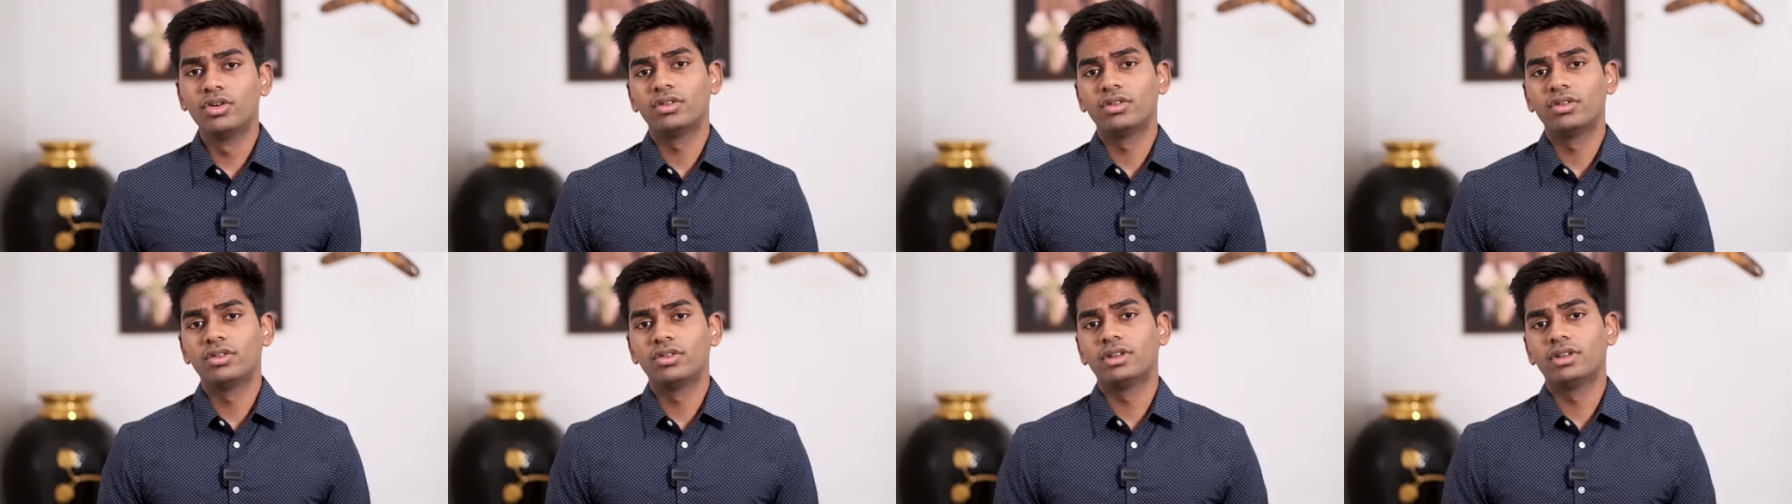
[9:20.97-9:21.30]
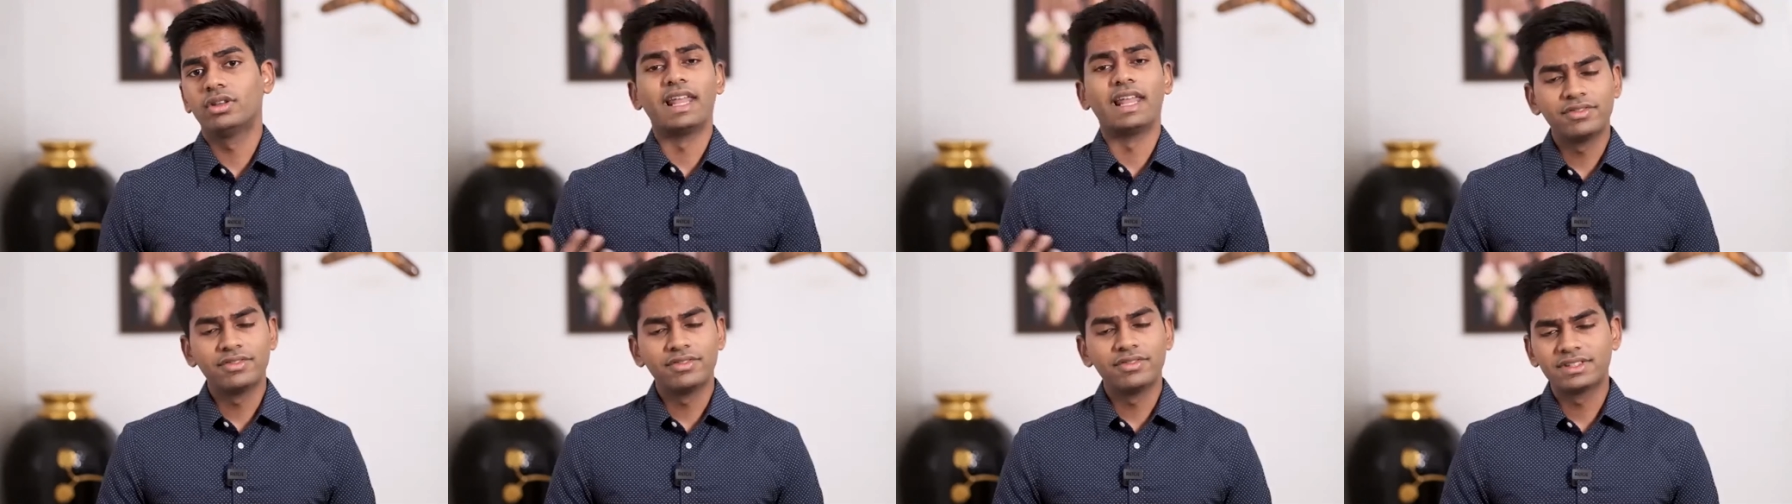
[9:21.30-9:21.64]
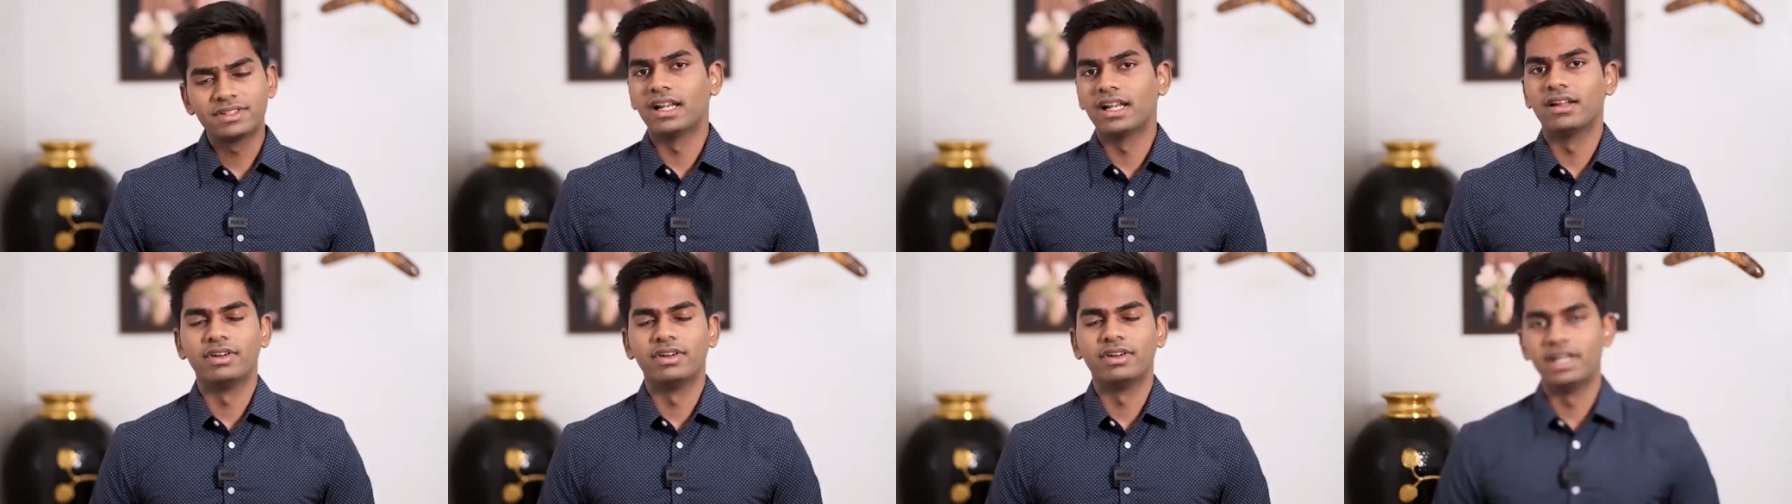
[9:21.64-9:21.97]
the lifestyle
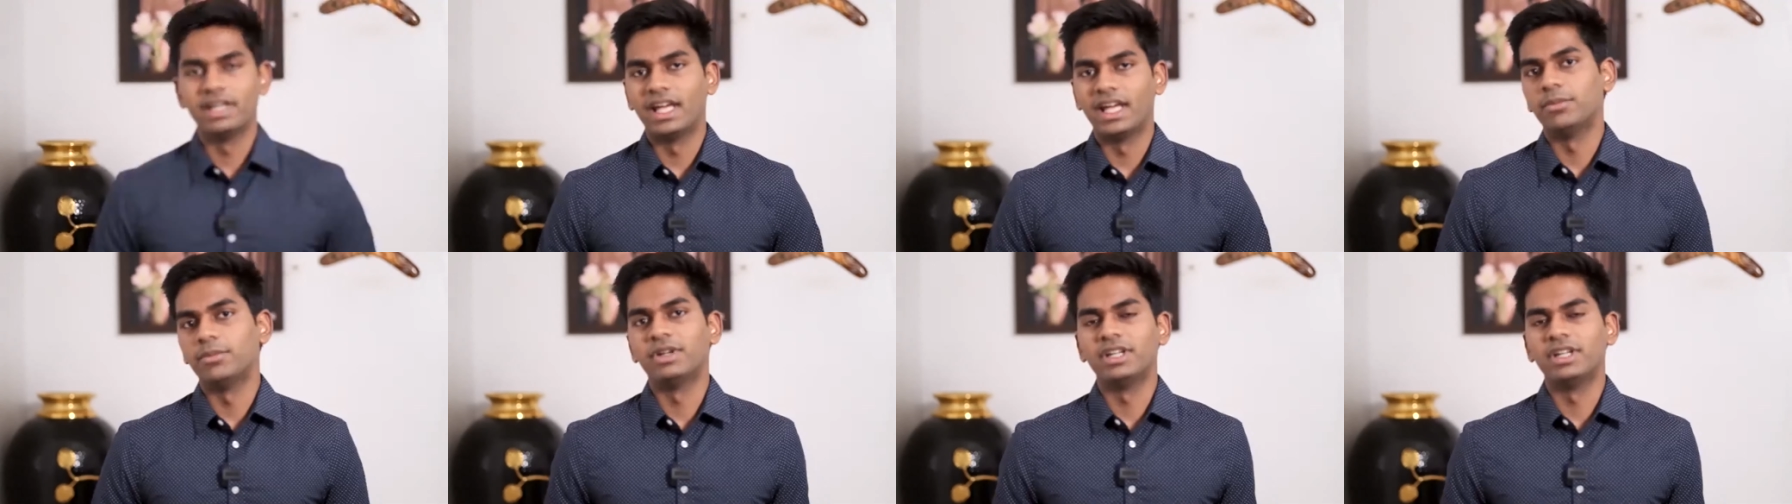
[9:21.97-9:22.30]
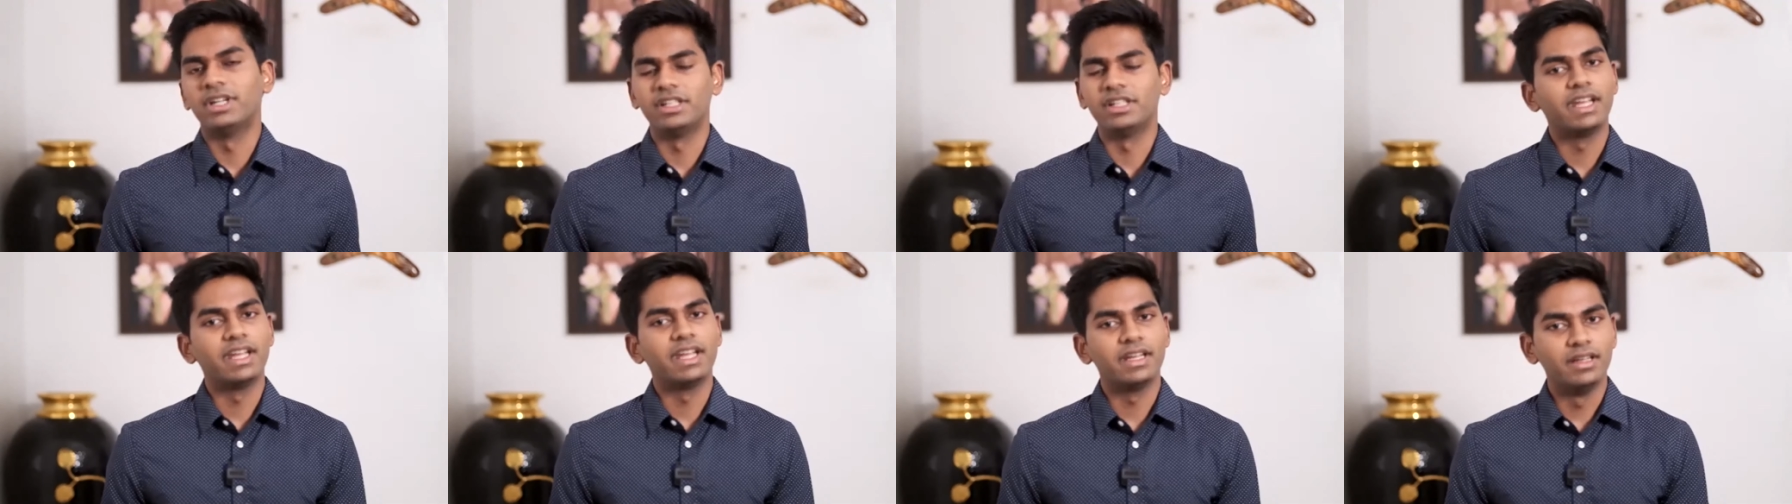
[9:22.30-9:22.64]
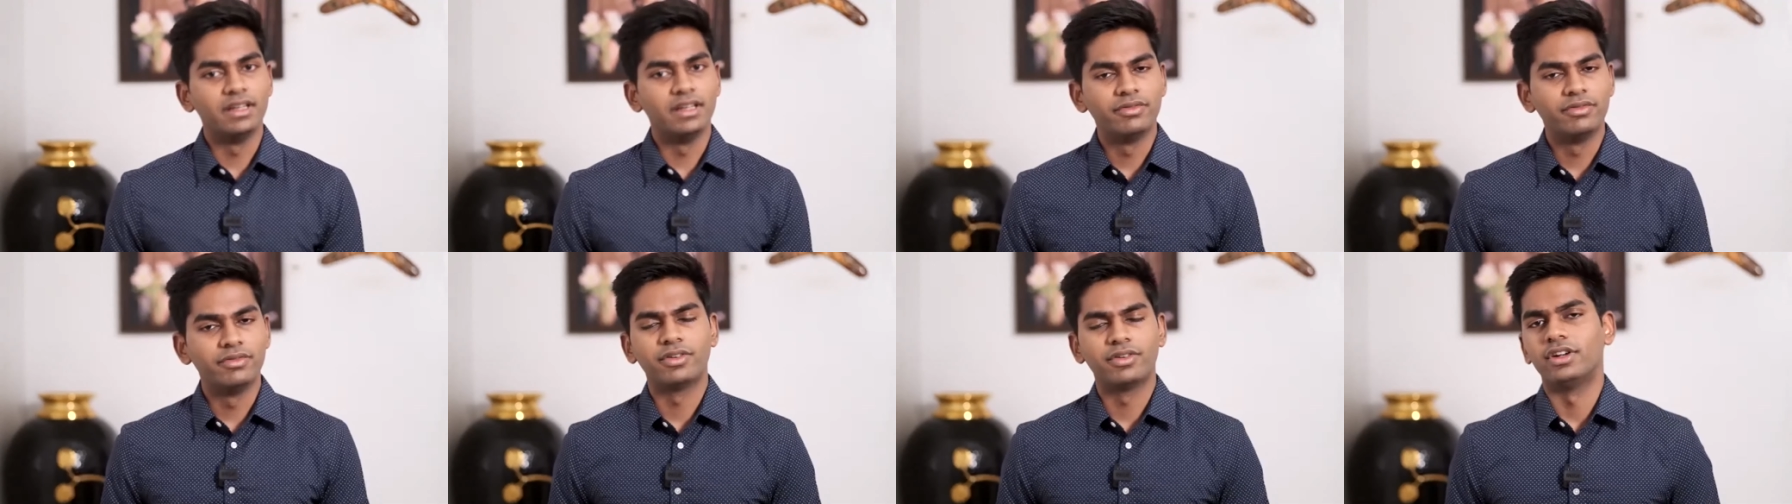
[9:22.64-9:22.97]
of a diamond is very
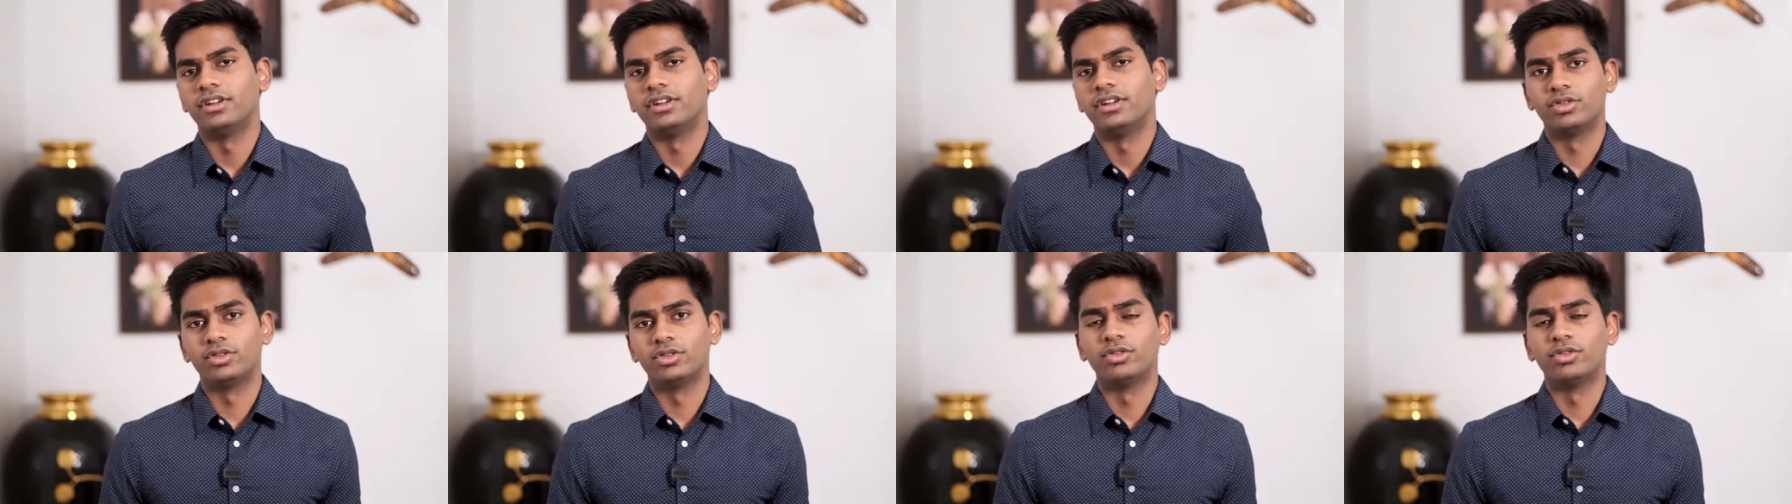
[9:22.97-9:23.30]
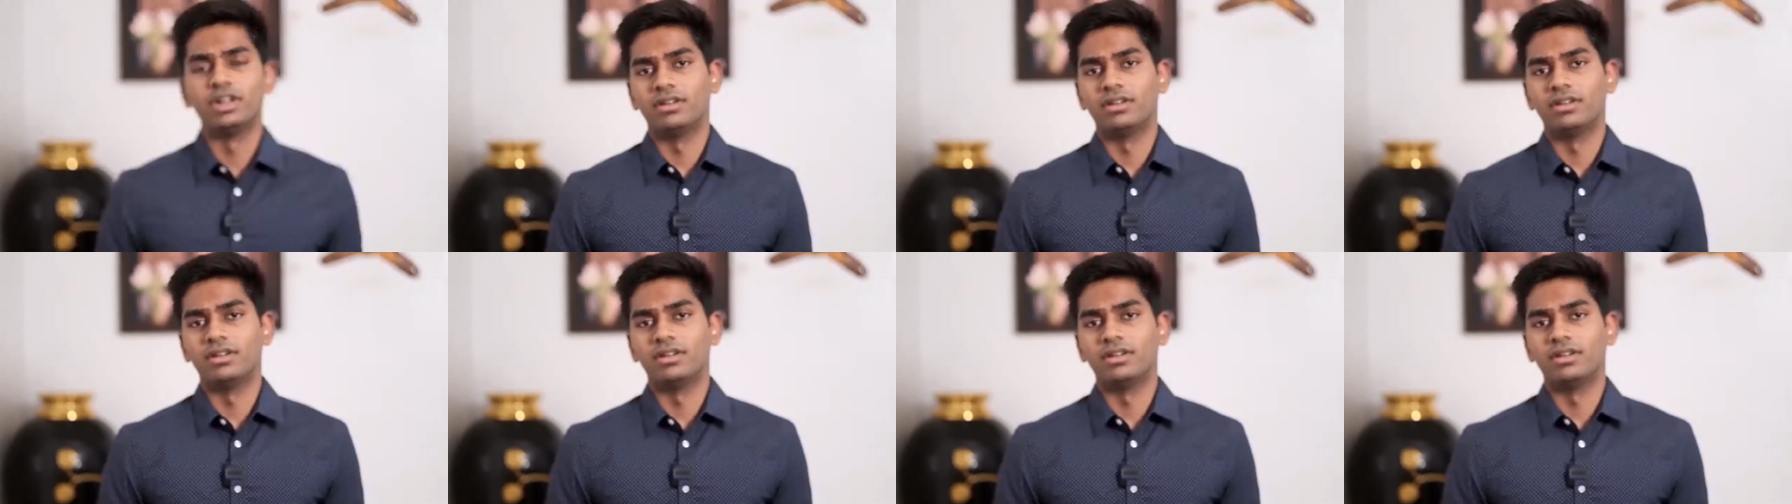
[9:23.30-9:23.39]
different to a,